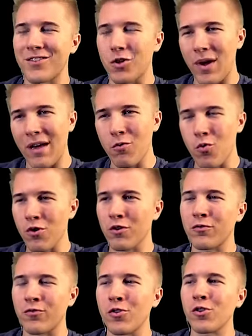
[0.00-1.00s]
So we have a
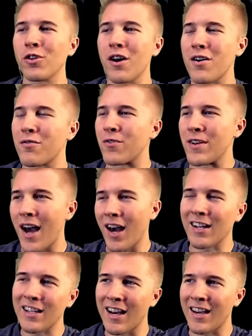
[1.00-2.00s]
world full of
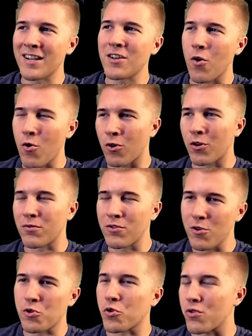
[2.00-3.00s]
non-aligned or
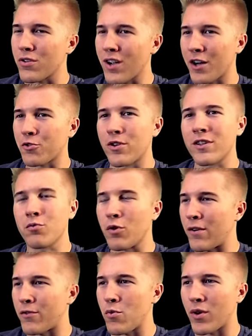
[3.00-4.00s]
neutral countries,
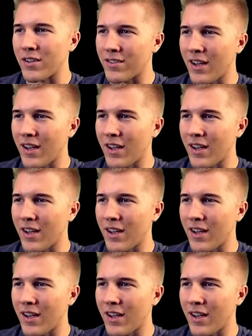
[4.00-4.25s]
whatever you want to